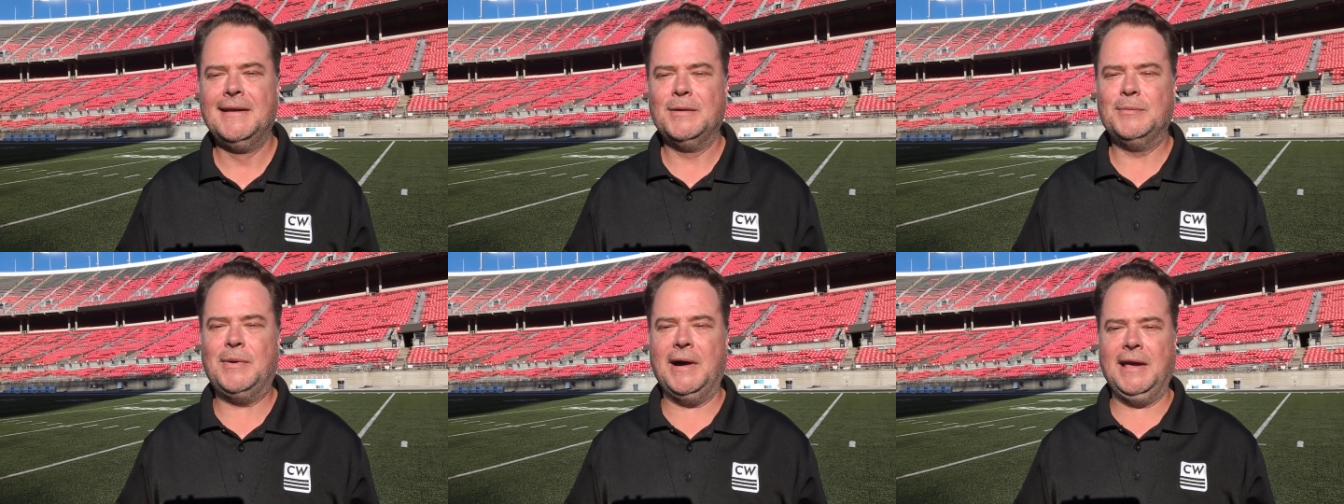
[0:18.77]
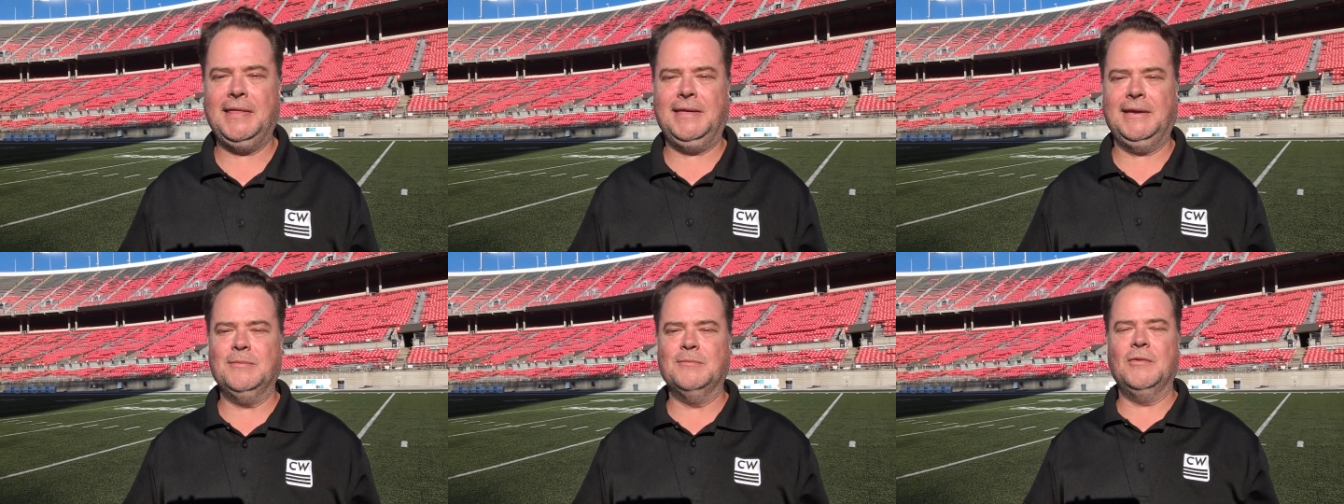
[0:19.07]

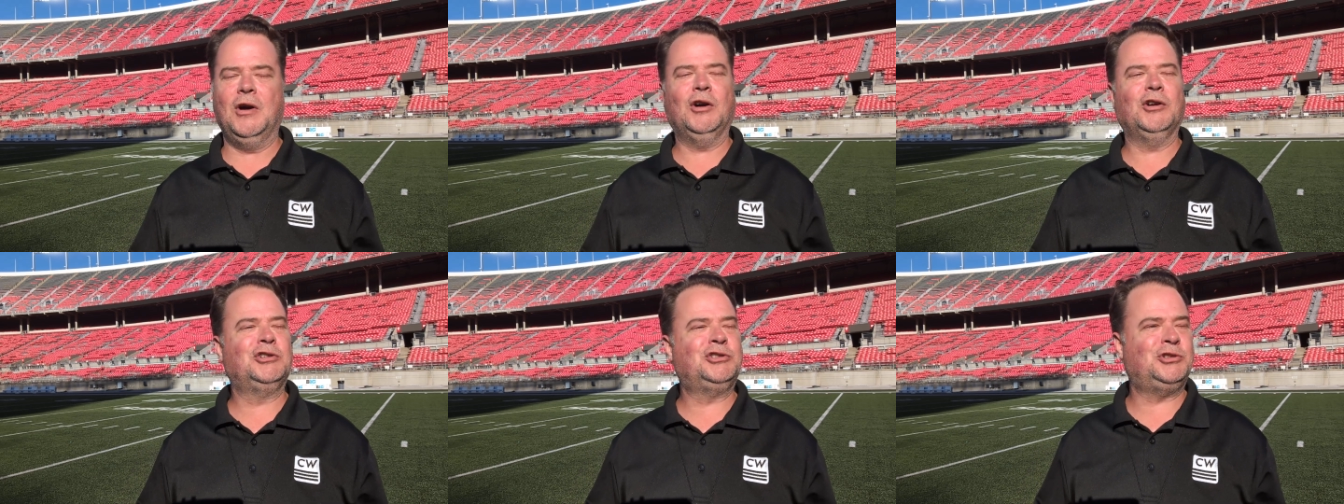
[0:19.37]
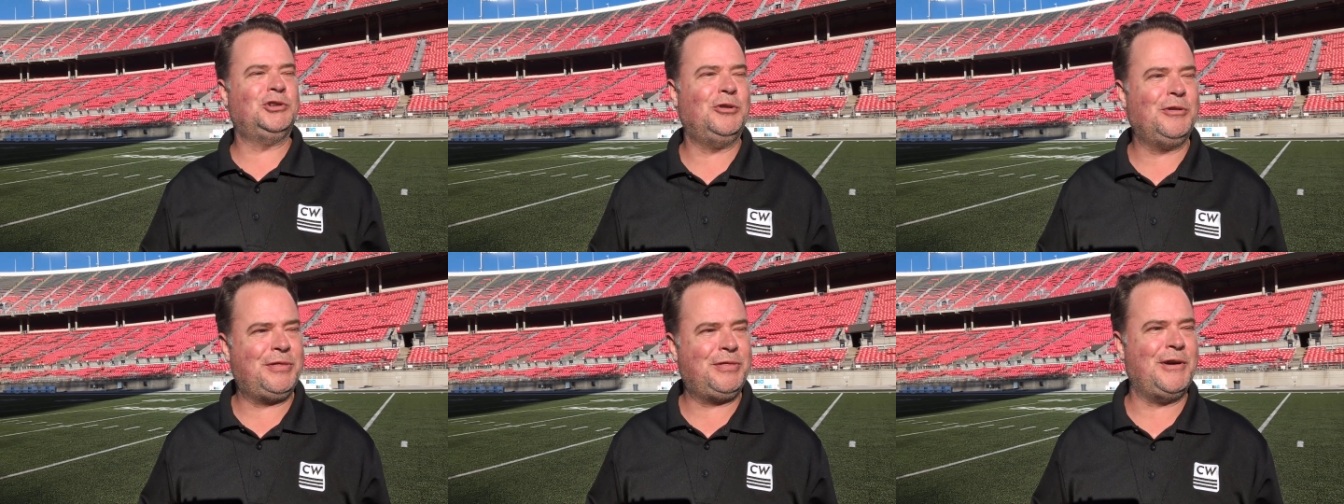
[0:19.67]
by the
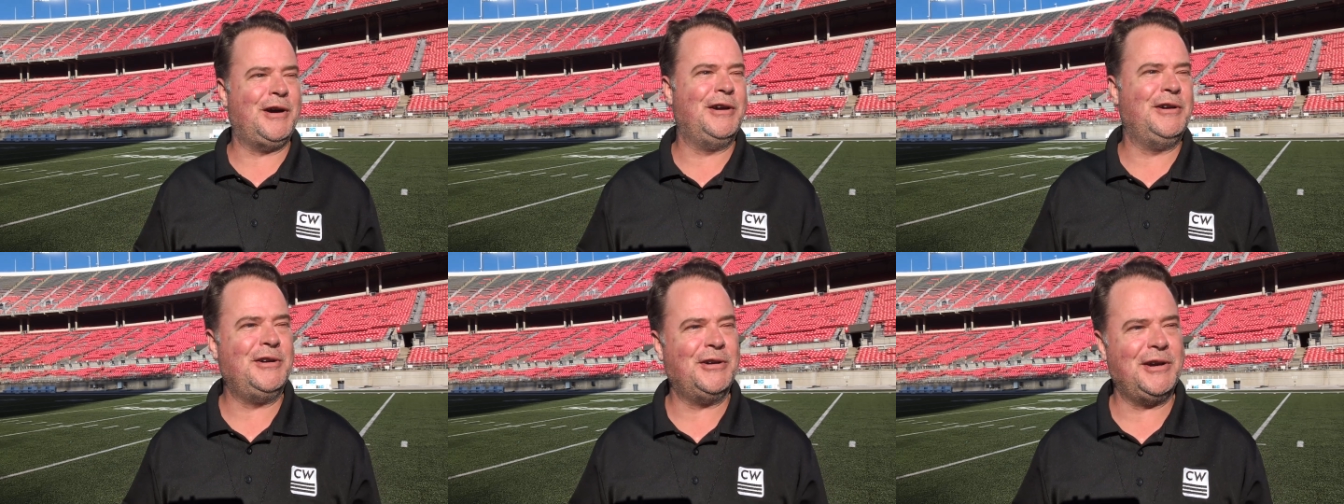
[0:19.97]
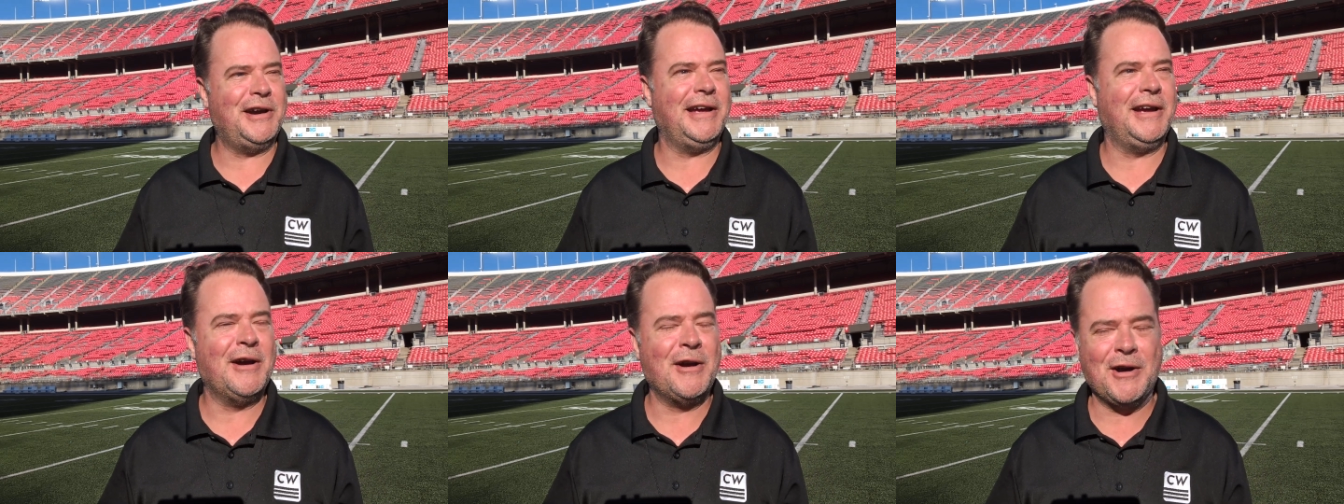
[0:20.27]
Marshall
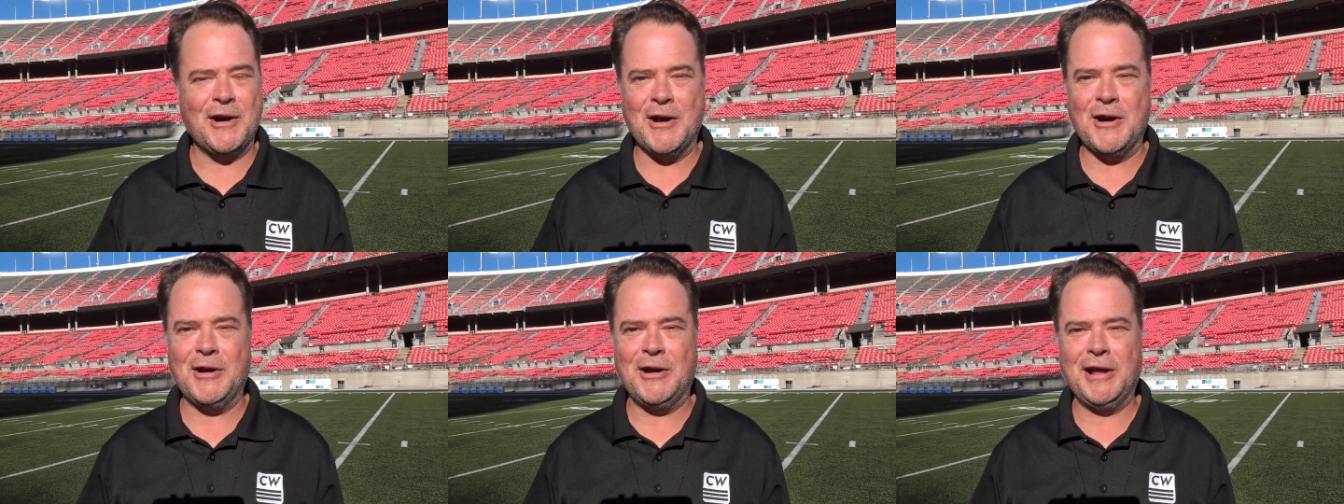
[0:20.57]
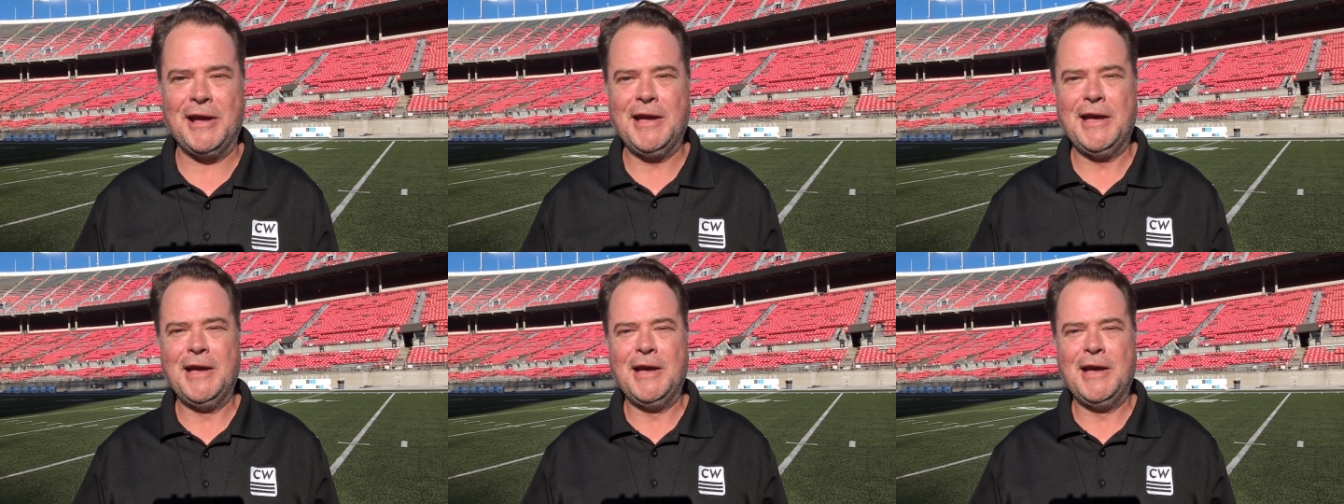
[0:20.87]
Thundering Herd